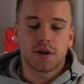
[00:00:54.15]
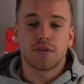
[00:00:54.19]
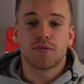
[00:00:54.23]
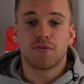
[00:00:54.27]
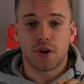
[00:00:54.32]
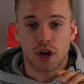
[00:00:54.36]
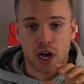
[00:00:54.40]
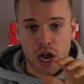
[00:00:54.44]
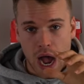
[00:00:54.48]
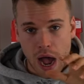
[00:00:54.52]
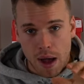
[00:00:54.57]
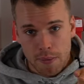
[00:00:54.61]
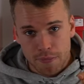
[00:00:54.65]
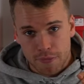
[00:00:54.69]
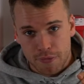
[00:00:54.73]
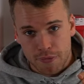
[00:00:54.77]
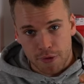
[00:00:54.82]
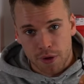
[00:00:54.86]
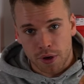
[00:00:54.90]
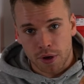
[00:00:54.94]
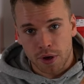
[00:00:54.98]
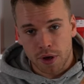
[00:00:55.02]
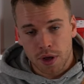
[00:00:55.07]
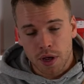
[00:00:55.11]
For
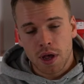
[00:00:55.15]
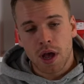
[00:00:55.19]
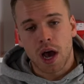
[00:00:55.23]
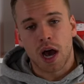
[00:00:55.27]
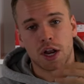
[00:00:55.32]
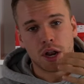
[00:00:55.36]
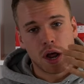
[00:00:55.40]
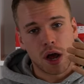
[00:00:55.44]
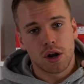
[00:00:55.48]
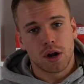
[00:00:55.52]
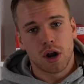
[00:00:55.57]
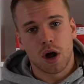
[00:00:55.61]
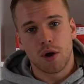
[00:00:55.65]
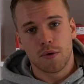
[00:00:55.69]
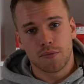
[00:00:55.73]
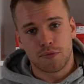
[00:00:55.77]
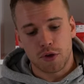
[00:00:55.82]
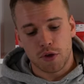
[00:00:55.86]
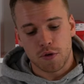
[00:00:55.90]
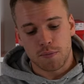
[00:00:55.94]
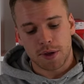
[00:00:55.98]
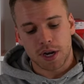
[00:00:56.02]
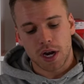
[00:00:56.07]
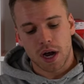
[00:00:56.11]
comfort, I know a lot of
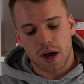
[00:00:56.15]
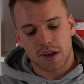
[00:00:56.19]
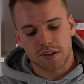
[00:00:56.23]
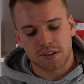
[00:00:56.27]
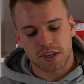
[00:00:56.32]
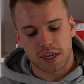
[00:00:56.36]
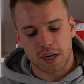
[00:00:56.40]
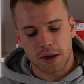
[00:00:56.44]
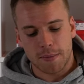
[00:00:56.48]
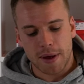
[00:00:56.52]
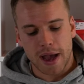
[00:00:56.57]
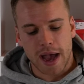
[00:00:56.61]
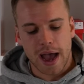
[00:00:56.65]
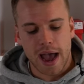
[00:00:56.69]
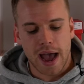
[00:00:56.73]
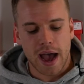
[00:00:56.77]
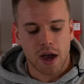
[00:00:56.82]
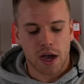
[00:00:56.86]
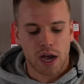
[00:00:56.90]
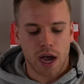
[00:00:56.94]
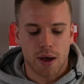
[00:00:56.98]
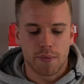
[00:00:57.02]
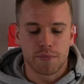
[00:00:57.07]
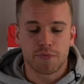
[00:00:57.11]
you have been asking about
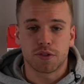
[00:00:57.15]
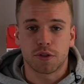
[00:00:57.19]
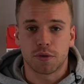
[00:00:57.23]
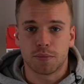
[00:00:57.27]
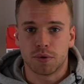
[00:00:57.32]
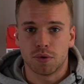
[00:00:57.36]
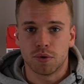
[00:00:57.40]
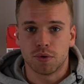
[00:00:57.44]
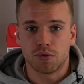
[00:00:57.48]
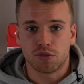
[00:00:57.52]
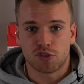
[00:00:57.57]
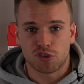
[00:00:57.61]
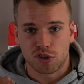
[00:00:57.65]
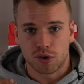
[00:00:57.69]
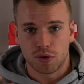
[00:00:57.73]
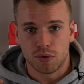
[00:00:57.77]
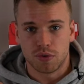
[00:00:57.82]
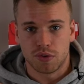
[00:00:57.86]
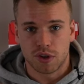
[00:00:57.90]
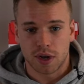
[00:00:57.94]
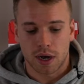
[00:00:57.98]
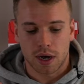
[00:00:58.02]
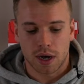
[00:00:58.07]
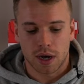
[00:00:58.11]
how comfortable
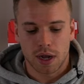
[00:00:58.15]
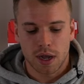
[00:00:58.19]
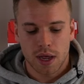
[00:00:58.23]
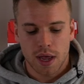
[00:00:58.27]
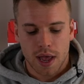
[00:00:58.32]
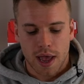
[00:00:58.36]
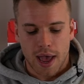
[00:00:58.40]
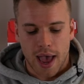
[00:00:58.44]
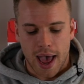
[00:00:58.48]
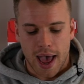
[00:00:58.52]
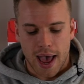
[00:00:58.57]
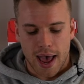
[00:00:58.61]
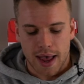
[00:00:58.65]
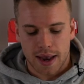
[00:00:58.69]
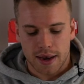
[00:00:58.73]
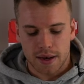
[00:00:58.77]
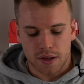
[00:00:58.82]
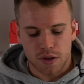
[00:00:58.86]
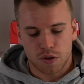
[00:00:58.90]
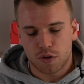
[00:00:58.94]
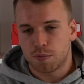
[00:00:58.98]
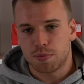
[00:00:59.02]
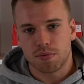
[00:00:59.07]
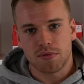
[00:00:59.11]
shoes are, and
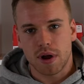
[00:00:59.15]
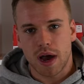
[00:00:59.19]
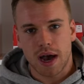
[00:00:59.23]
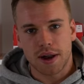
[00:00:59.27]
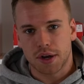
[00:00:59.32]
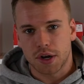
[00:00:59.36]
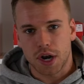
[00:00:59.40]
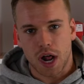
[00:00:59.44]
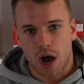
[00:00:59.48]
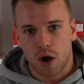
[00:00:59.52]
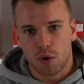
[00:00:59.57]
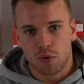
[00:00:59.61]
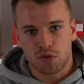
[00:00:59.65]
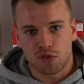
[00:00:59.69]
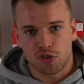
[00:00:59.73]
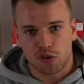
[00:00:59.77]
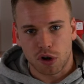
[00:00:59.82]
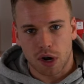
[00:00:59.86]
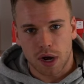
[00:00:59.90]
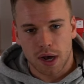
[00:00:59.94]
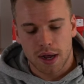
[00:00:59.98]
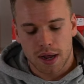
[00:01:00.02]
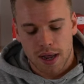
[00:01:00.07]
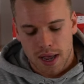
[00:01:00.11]
the Spiridon
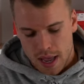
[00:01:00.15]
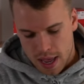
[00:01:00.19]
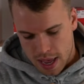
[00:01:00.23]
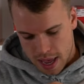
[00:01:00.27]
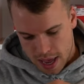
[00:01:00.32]
Ultra,